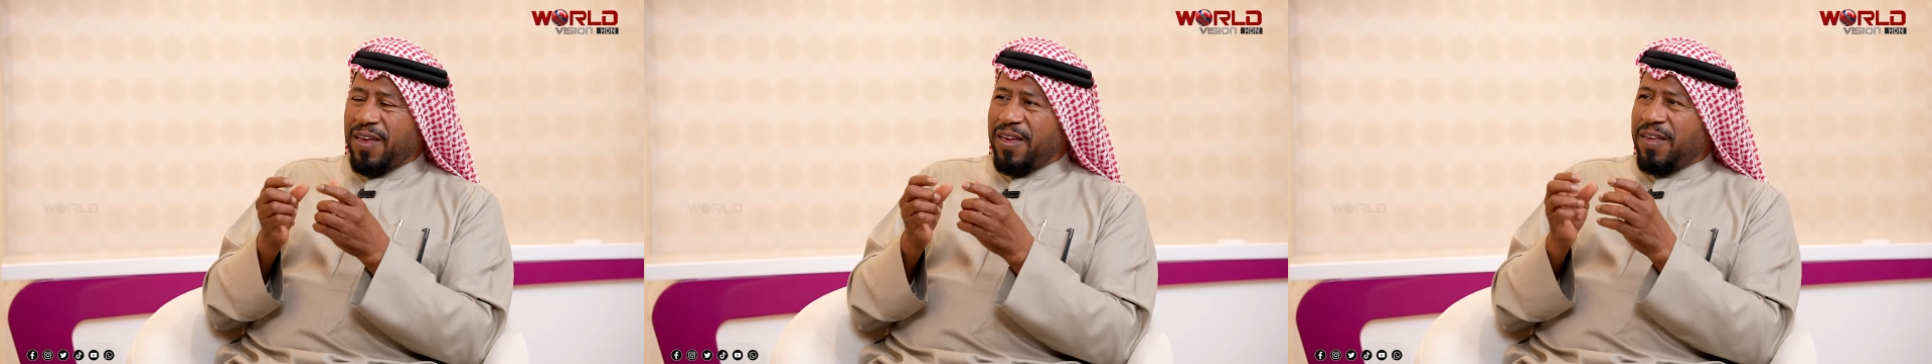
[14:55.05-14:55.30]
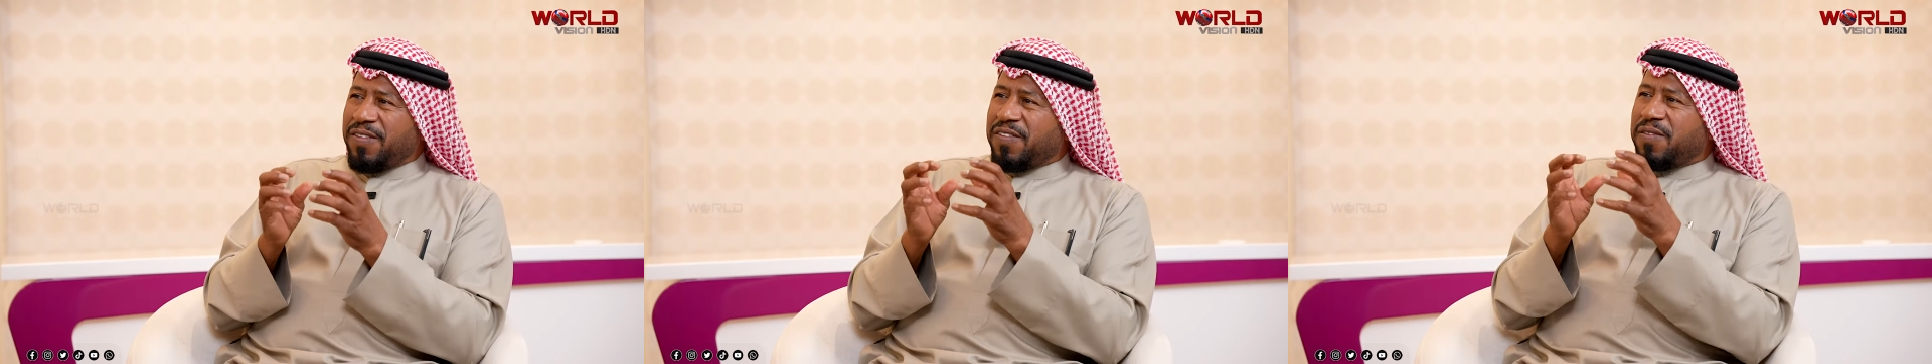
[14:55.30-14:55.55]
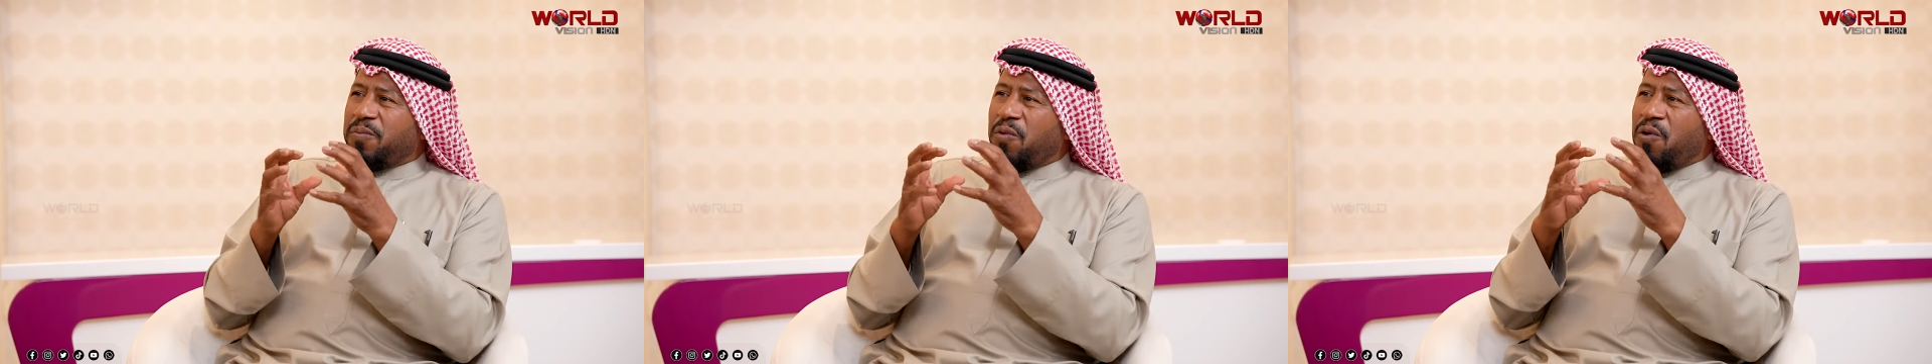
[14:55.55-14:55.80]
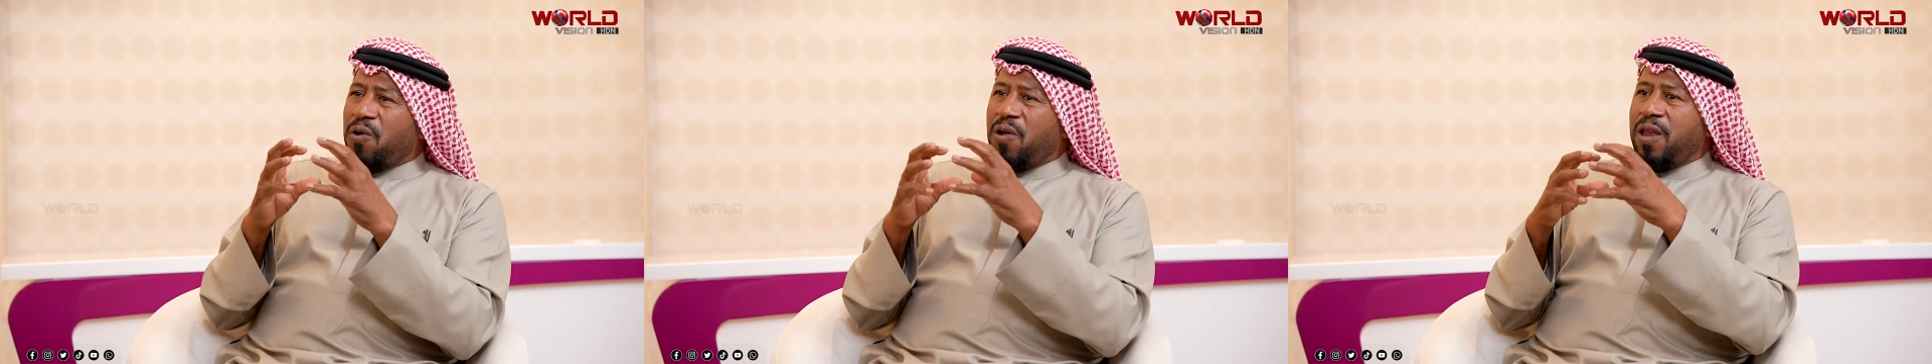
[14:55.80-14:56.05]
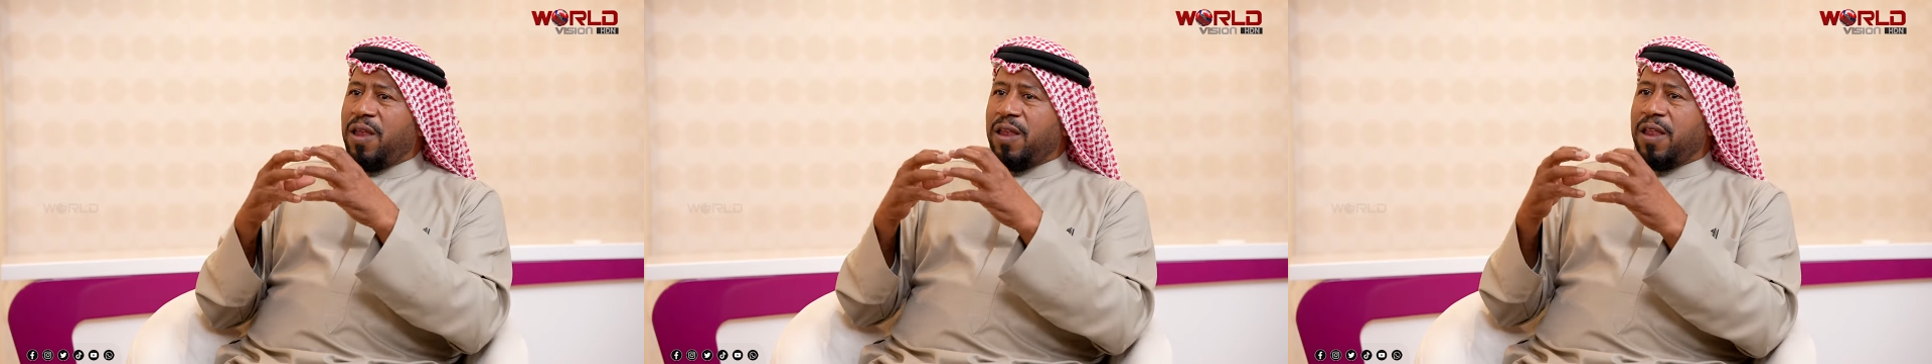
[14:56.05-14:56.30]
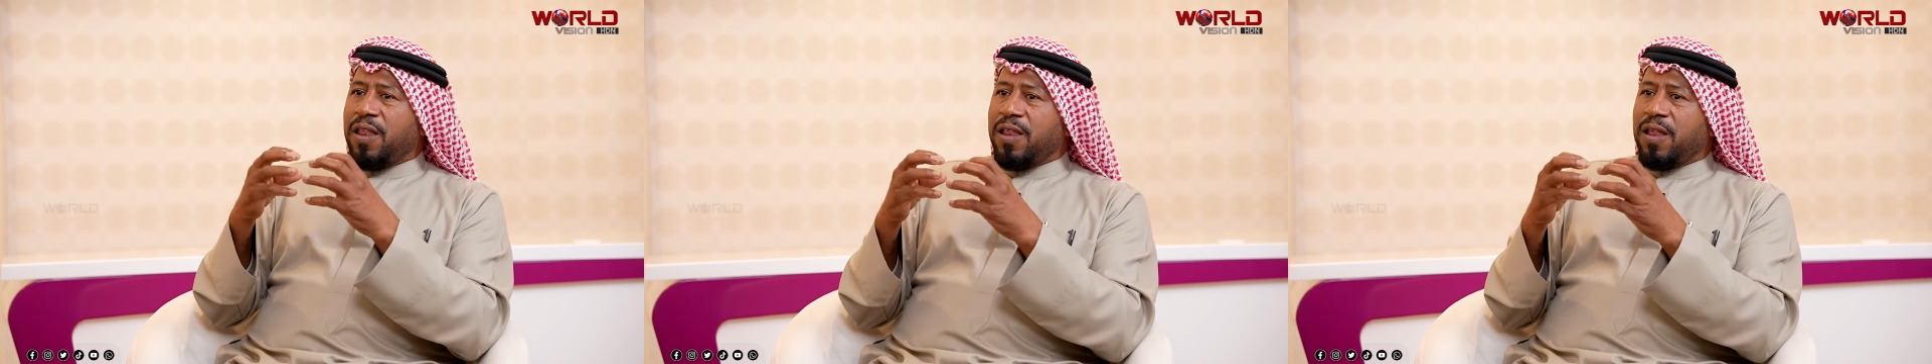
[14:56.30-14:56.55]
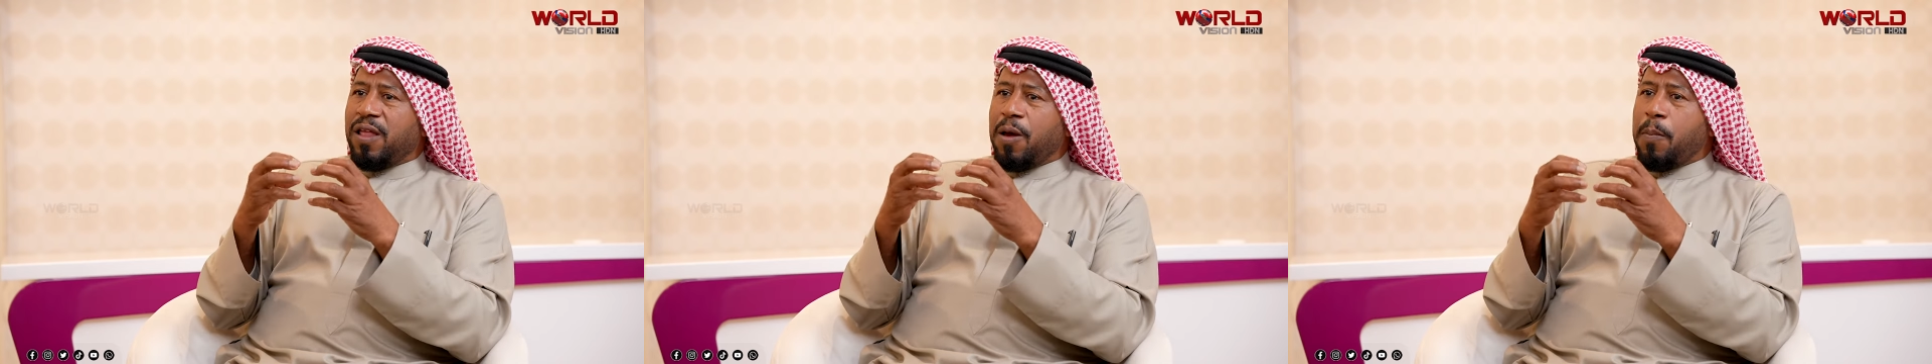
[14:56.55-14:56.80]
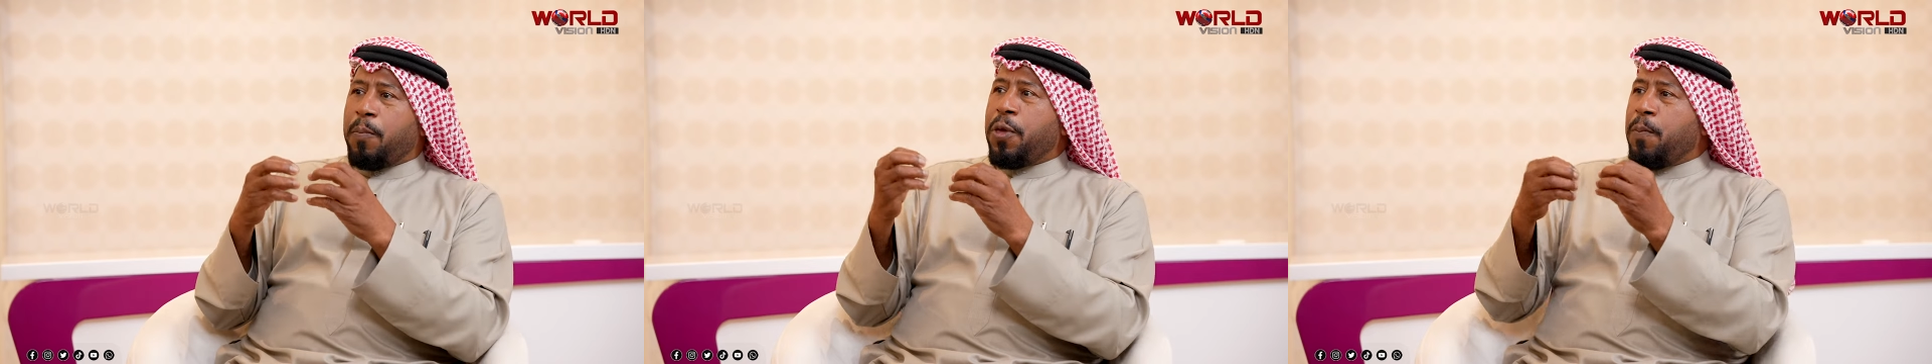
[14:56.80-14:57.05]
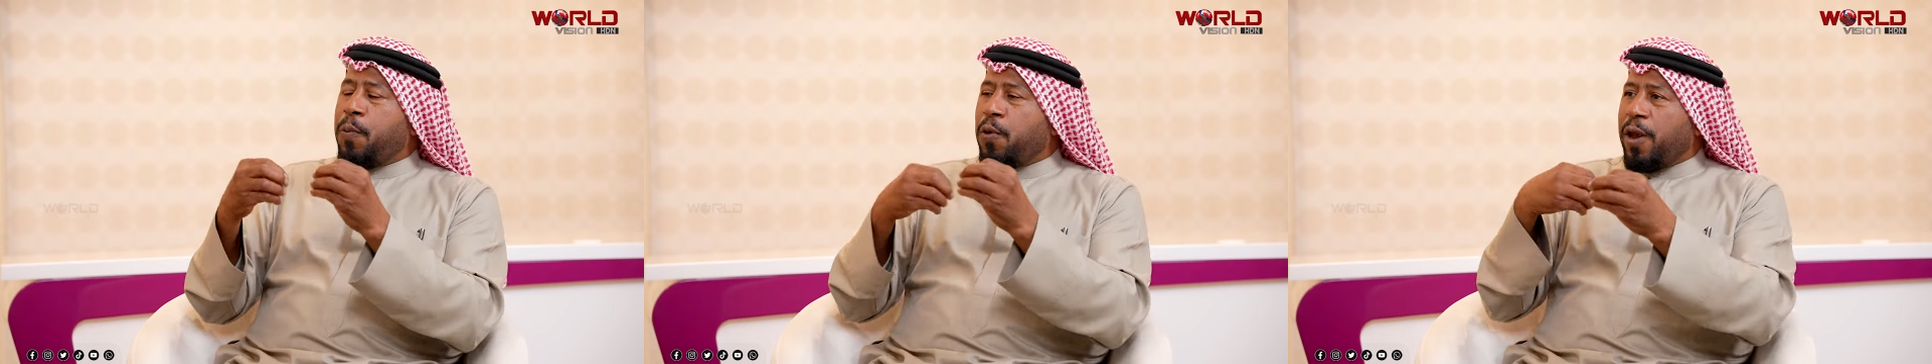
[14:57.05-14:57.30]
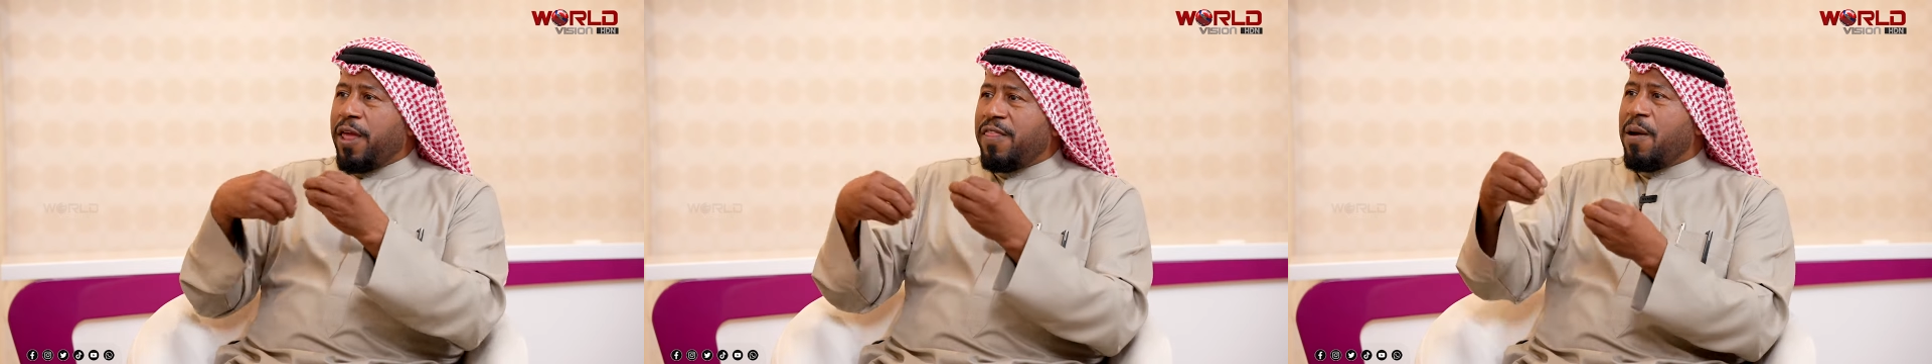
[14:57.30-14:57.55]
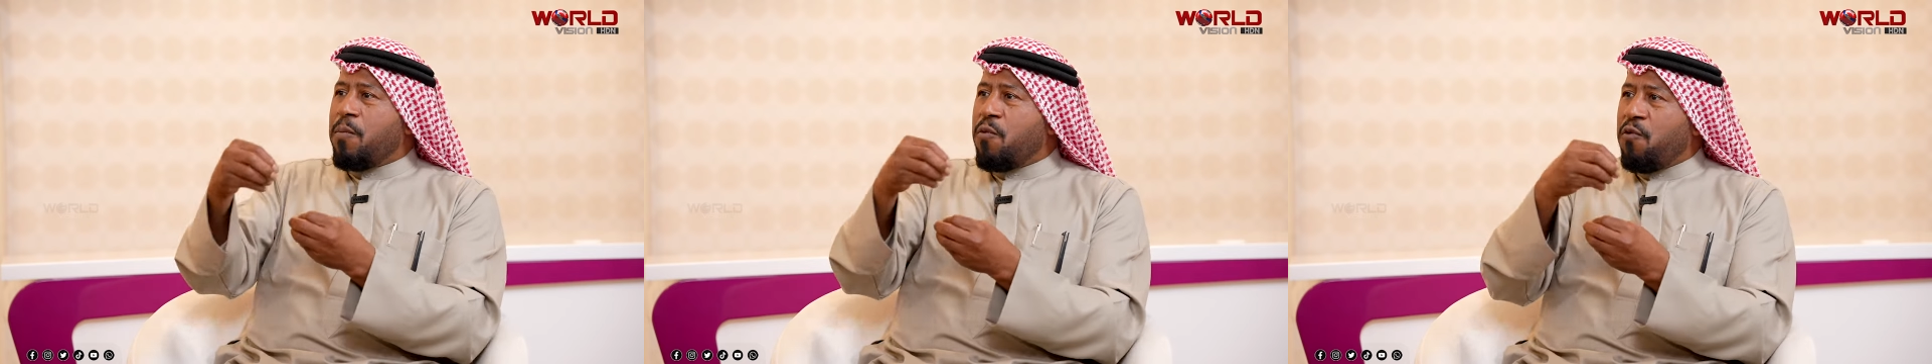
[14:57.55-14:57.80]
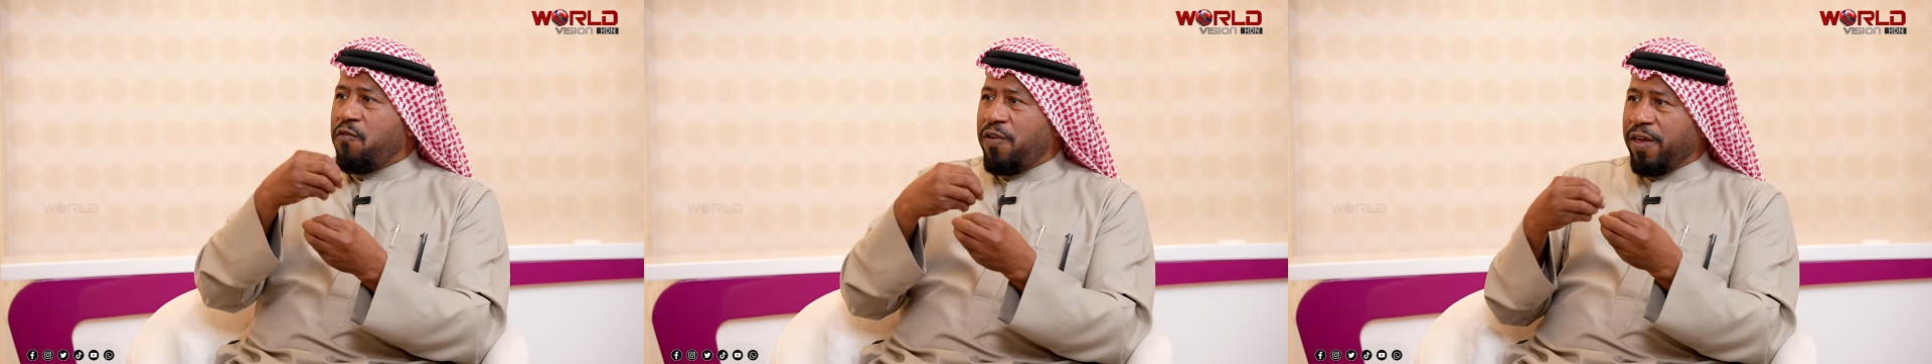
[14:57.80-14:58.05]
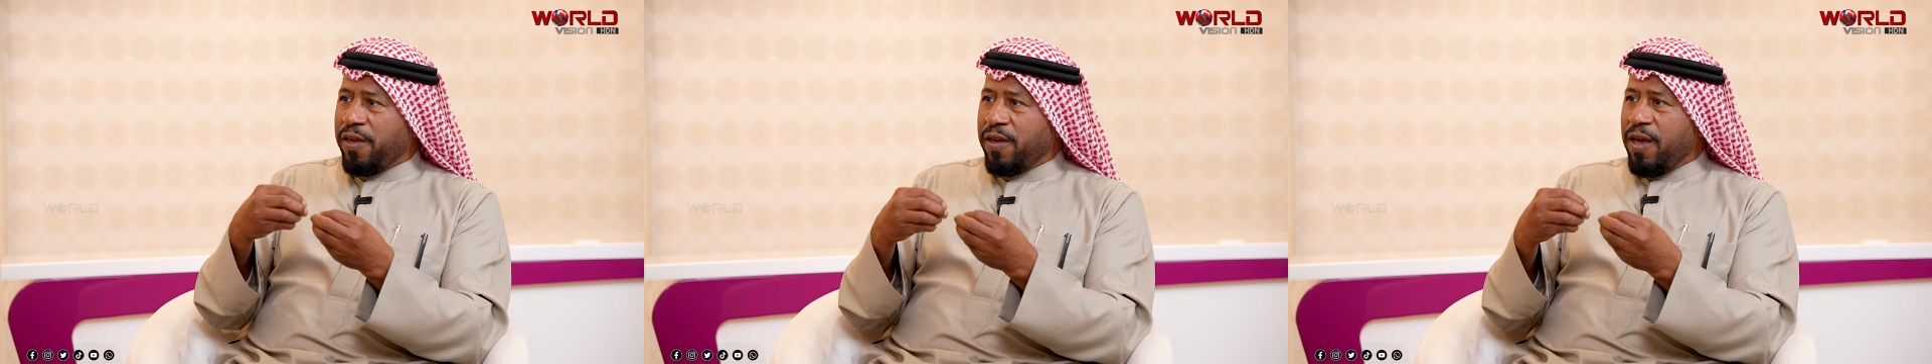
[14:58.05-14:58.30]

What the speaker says: a small people in the movie.